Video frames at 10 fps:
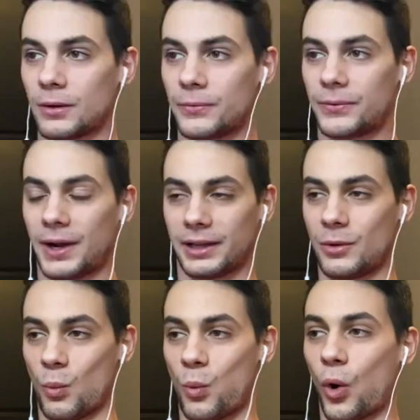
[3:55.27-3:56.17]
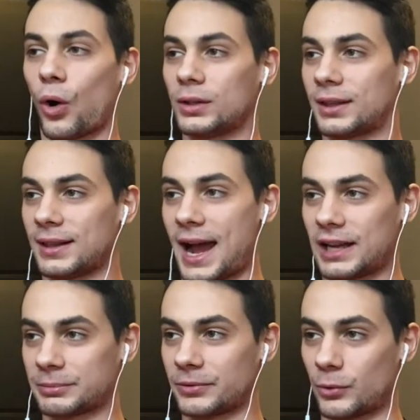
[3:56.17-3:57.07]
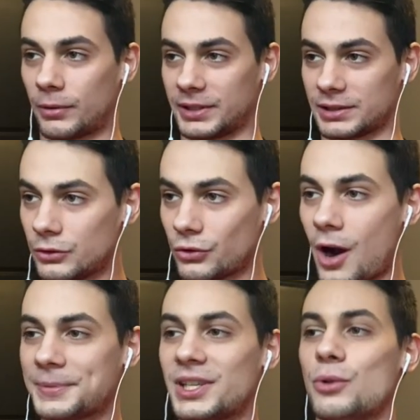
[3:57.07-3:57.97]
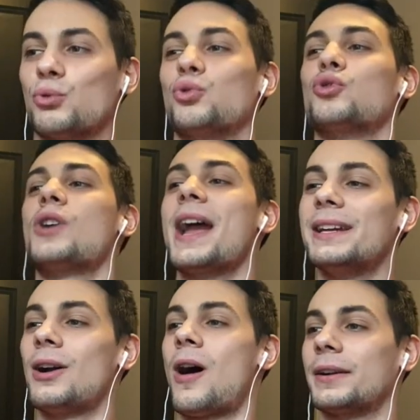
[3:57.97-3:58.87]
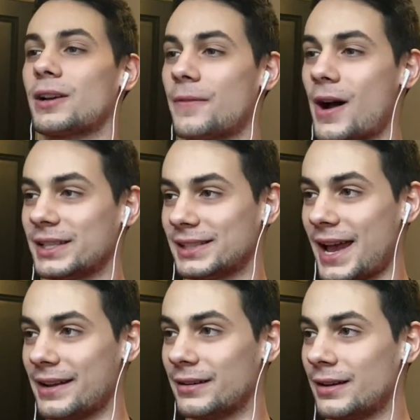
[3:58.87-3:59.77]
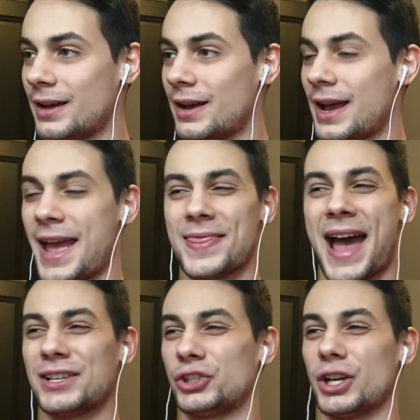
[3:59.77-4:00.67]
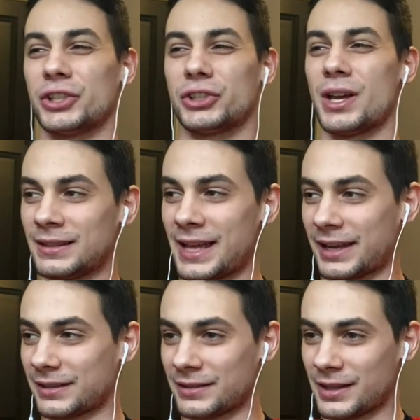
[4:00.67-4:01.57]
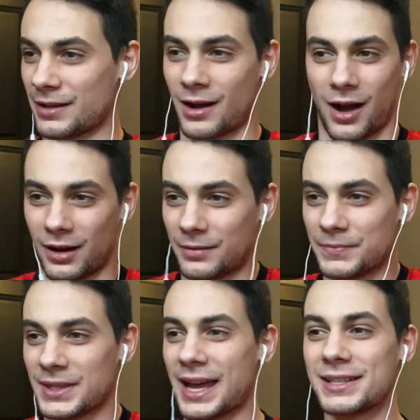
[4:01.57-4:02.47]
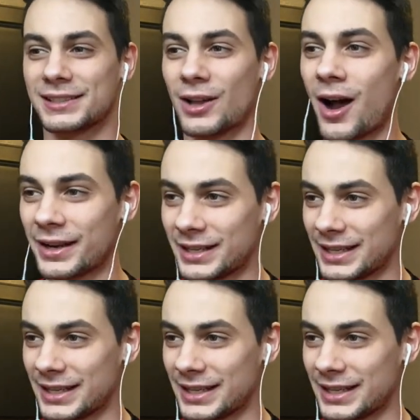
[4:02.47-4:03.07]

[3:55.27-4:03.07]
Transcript: Fucking world-class performance. Drops it right on Cavani's head. And that is just, like, that is not an